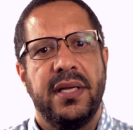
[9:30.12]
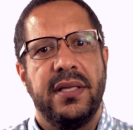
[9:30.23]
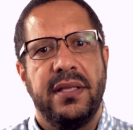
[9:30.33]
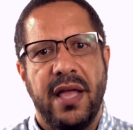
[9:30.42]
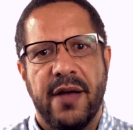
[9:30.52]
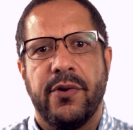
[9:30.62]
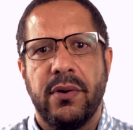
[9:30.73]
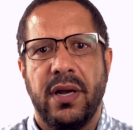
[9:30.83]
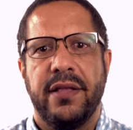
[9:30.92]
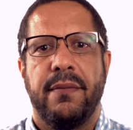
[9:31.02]
Never
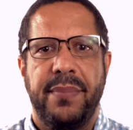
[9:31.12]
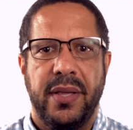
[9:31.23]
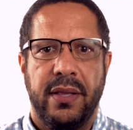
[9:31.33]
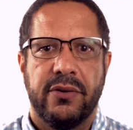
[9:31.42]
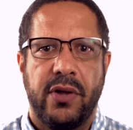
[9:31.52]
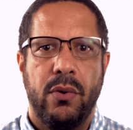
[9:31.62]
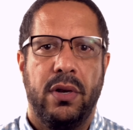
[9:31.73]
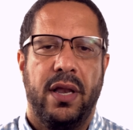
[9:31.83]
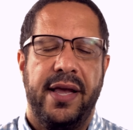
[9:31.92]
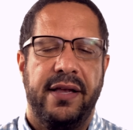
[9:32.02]
let a bill go
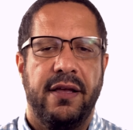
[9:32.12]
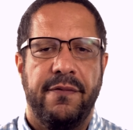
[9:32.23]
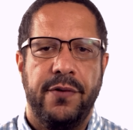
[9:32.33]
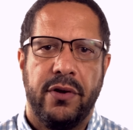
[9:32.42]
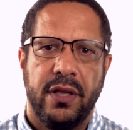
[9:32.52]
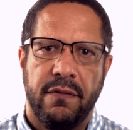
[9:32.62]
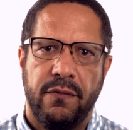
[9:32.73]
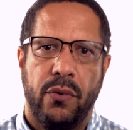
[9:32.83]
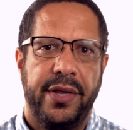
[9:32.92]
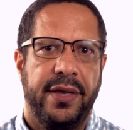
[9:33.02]
late if you can
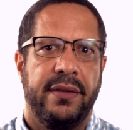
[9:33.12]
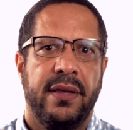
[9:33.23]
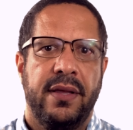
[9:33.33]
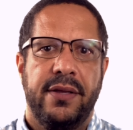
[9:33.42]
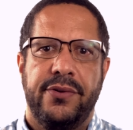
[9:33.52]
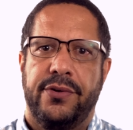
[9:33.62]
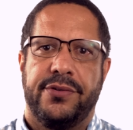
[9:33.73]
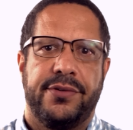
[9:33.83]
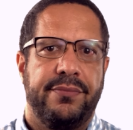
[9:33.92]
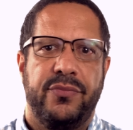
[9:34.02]
avoid it.
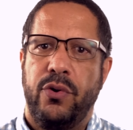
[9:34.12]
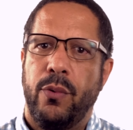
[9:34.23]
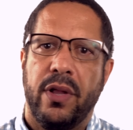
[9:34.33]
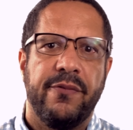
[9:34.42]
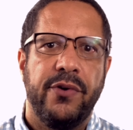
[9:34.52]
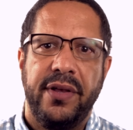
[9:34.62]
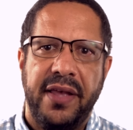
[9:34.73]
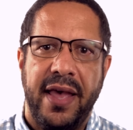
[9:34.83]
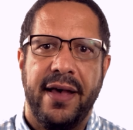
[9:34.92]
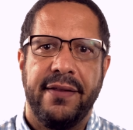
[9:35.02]
Just do whatever you
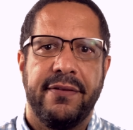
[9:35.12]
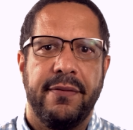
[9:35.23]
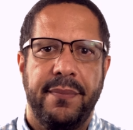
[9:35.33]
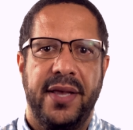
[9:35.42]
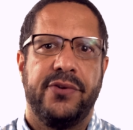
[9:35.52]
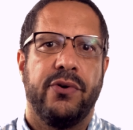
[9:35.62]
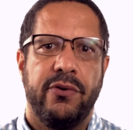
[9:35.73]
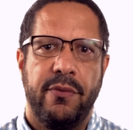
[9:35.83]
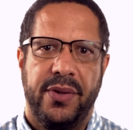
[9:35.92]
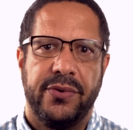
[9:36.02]
can to make sure
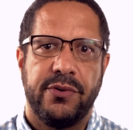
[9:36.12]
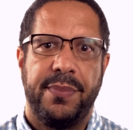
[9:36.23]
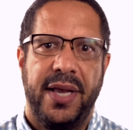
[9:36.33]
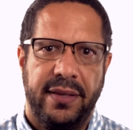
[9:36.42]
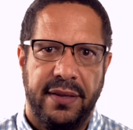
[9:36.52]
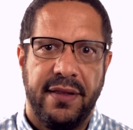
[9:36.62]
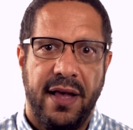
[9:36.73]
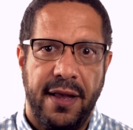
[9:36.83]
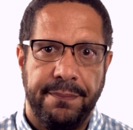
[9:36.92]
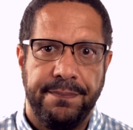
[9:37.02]
your bills are paid on
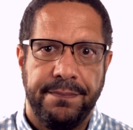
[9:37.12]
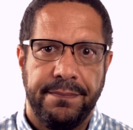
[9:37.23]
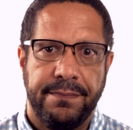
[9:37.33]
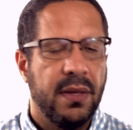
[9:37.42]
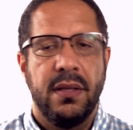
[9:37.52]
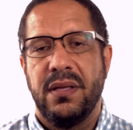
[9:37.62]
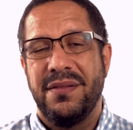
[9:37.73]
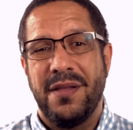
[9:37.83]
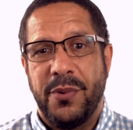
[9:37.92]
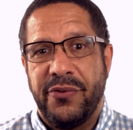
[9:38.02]
time.
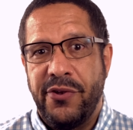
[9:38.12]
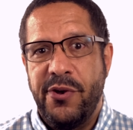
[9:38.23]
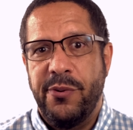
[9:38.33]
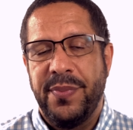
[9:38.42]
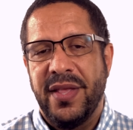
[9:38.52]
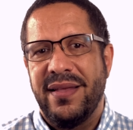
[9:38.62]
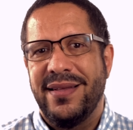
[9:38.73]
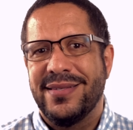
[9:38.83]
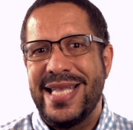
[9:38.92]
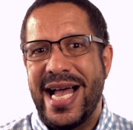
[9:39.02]
Number two
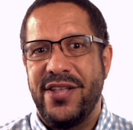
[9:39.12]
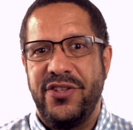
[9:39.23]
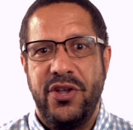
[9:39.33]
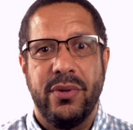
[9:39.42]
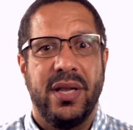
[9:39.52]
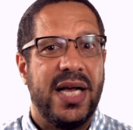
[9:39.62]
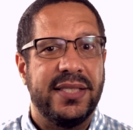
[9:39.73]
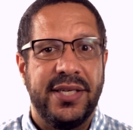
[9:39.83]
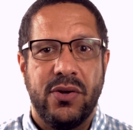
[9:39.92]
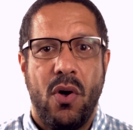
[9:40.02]
is not
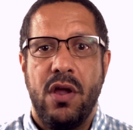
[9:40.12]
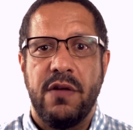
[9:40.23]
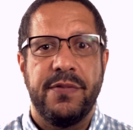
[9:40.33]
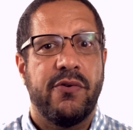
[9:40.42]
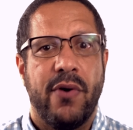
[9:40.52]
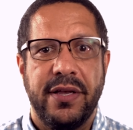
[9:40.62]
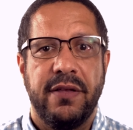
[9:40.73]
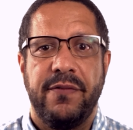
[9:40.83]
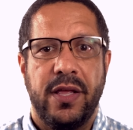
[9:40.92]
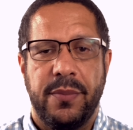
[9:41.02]
utilizing all of the credit
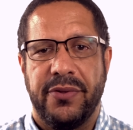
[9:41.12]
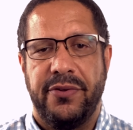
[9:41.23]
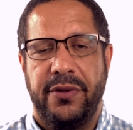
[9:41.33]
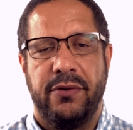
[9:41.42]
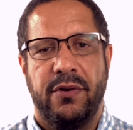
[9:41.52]
available to you.